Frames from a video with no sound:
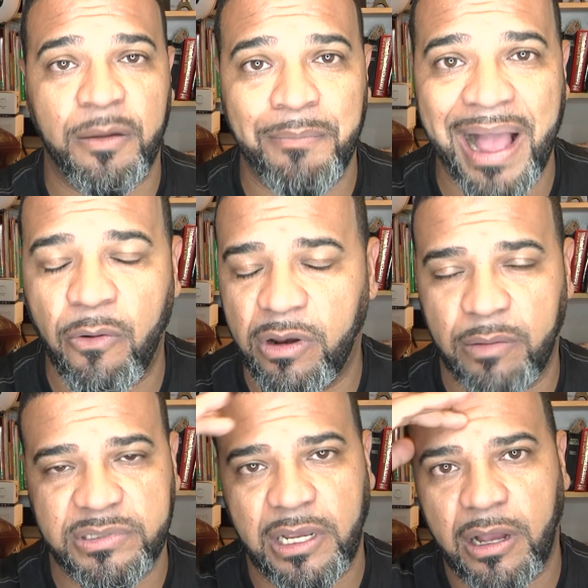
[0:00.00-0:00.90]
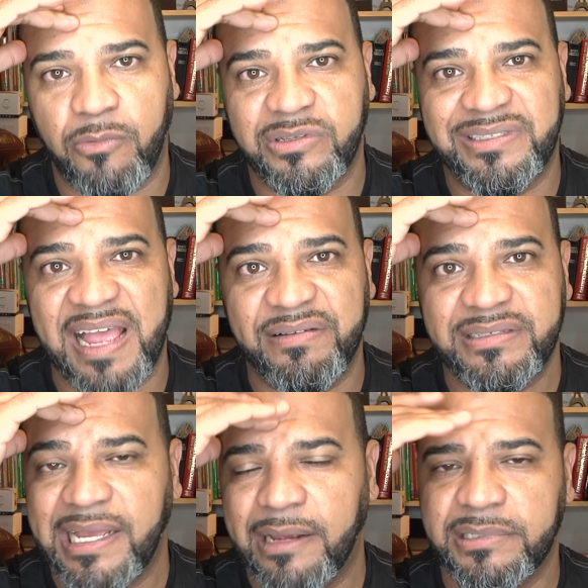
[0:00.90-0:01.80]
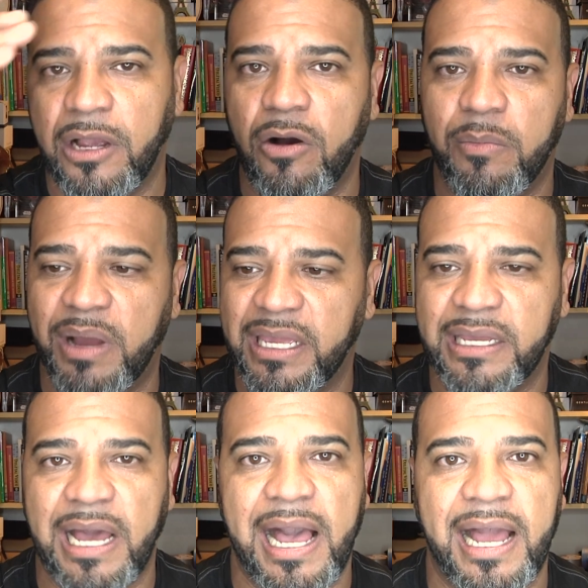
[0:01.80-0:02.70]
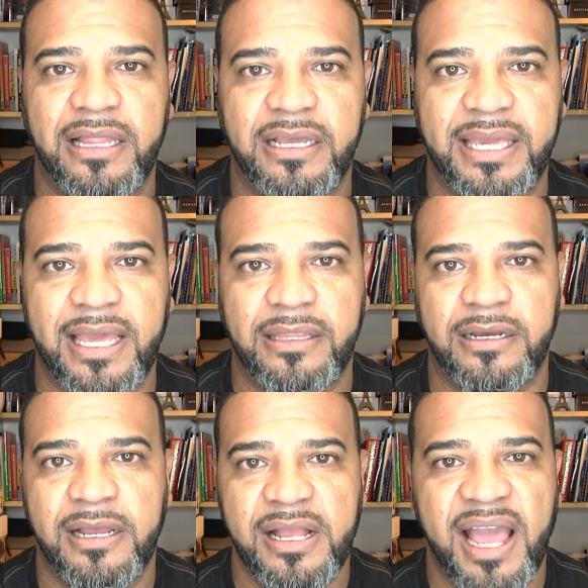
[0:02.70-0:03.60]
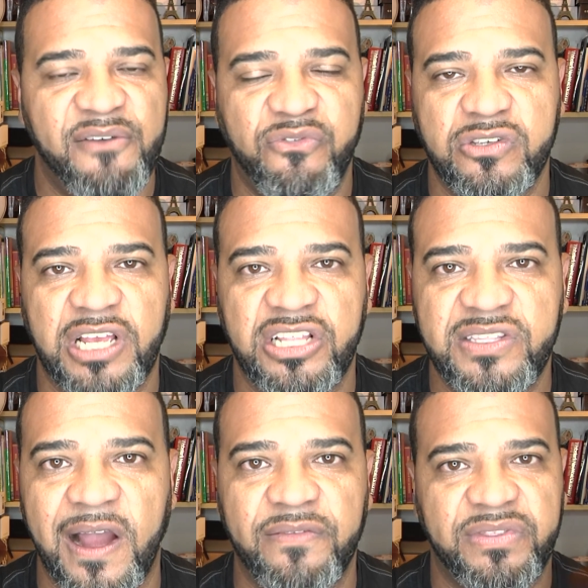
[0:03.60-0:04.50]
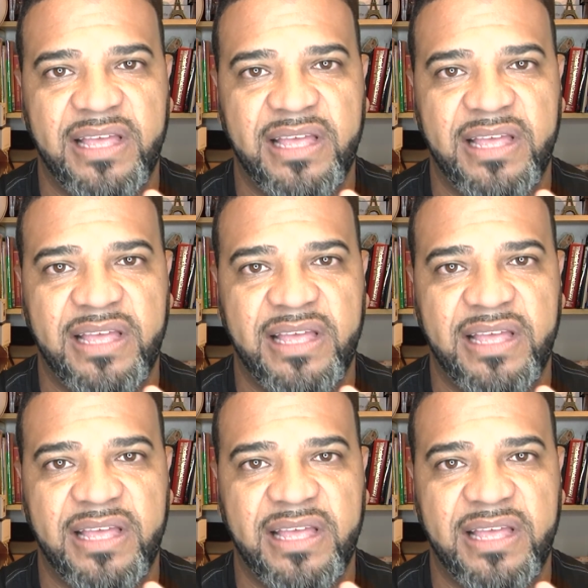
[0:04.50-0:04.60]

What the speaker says: them out and I was devastated. I was like, oh my God, the headphones are done.